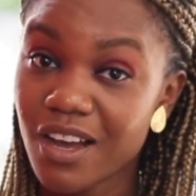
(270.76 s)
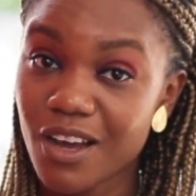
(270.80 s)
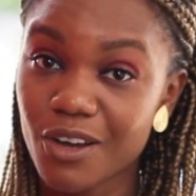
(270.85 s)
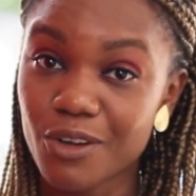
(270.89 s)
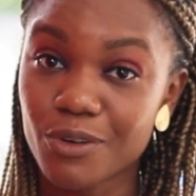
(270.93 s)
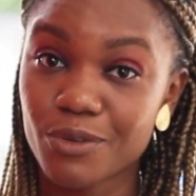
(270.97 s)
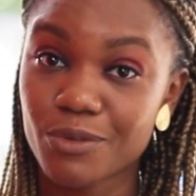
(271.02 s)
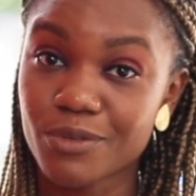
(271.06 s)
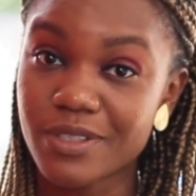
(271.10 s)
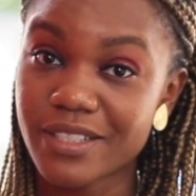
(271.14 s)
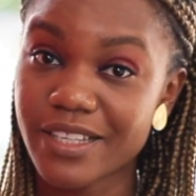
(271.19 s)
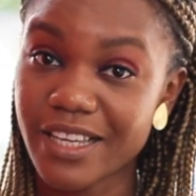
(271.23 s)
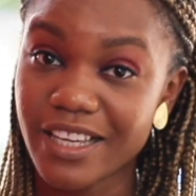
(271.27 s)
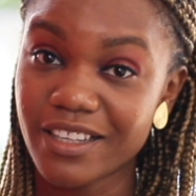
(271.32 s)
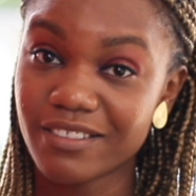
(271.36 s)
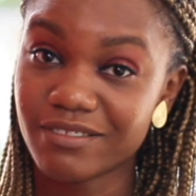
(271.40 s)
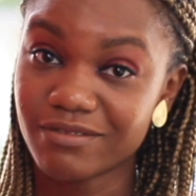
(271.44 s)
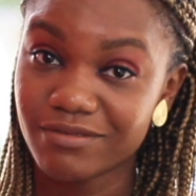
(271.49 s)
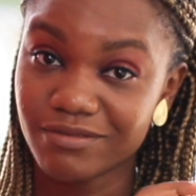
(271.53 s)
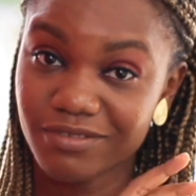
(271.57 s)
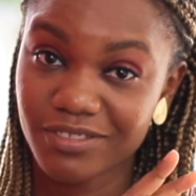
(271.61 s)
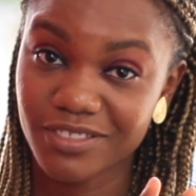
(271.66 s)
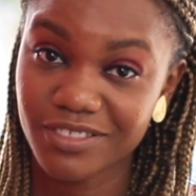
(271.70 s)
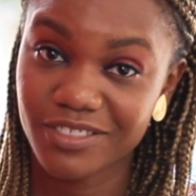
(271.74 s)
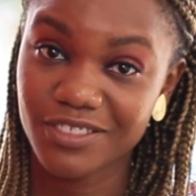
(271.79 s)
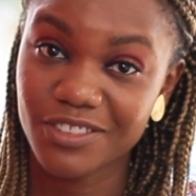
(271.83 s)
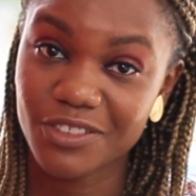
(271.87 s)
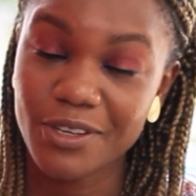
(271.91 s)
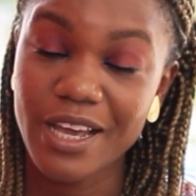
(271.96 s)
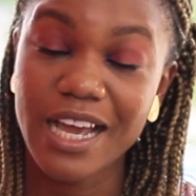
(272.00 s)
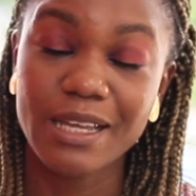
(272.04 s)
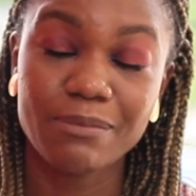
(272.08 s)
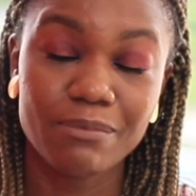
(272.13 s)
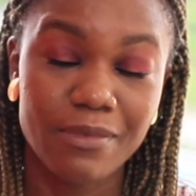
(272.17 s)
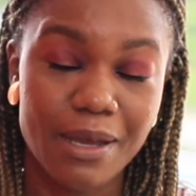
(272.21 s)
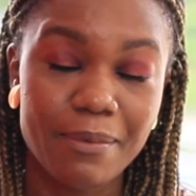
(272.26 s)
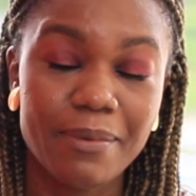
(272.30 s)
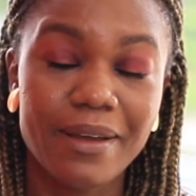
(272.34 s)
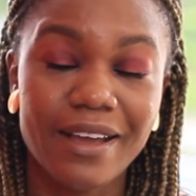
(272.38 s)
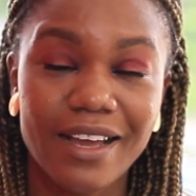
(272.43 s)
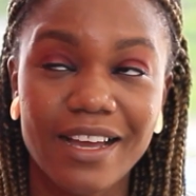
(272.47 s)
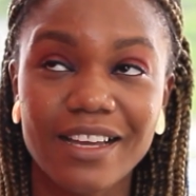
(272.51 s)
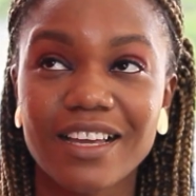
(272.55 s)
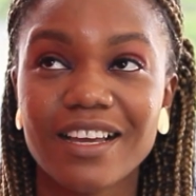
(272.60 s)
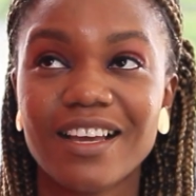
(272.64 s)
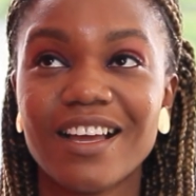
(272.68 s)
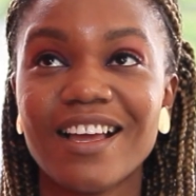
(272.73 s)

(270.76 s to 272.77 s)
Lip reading: Uncle T, you had my back.